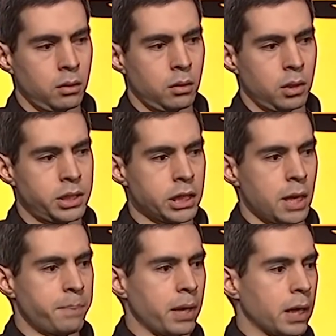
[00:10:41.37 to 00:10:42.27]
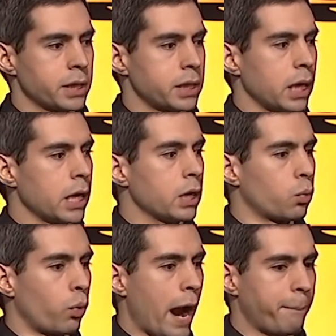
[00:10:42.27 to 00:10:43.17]
is how I say penis
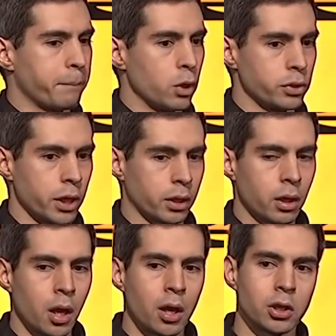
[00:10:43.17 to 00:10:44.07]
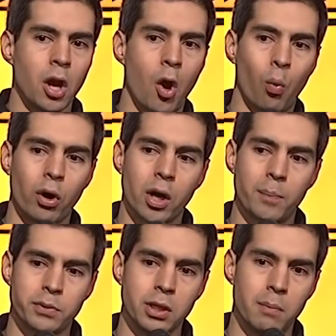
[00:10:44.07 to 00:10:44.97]
in rap music. Yo, word
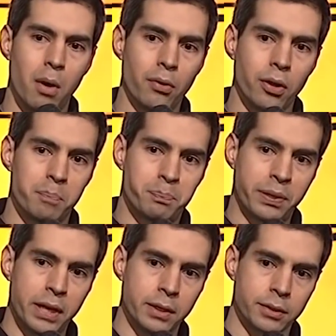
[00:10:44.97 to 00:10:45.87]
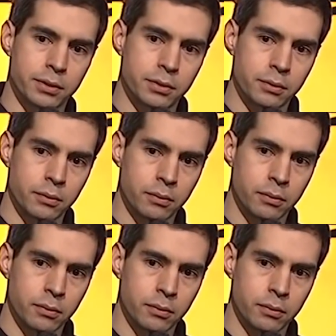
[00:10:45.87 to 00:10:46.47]
up to your mother. Penis. This